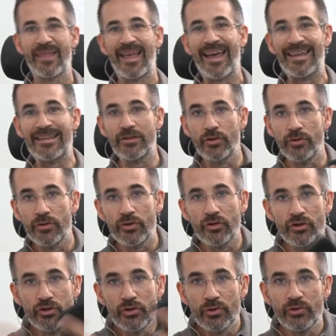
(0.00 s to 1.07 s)
And
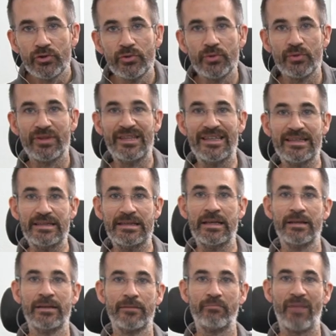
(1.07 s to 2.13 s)
due to these
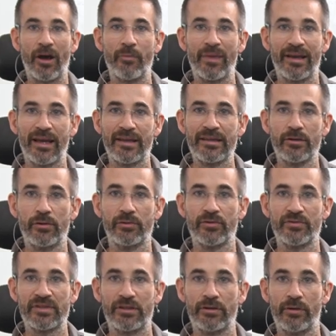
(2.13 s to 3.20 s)
biomechanical
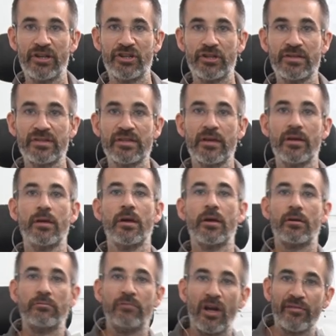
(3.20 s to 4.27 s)
considerations,
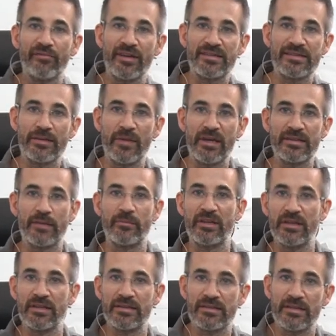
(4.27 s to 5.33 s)
rough estimates, I
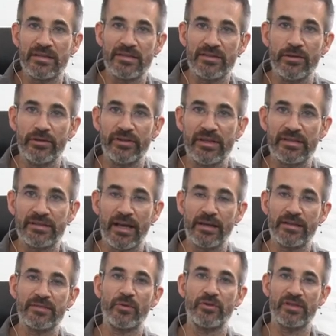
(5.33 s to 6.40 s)
mean, it's, it's dirty
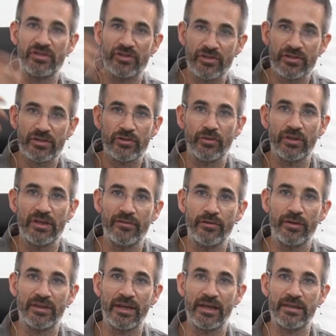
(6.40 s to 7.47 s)
science, but it's just to give
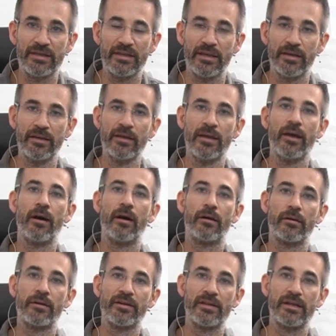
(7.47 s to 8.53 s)
you an idea,
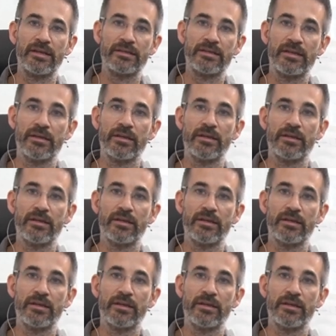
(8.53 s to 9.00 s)
are that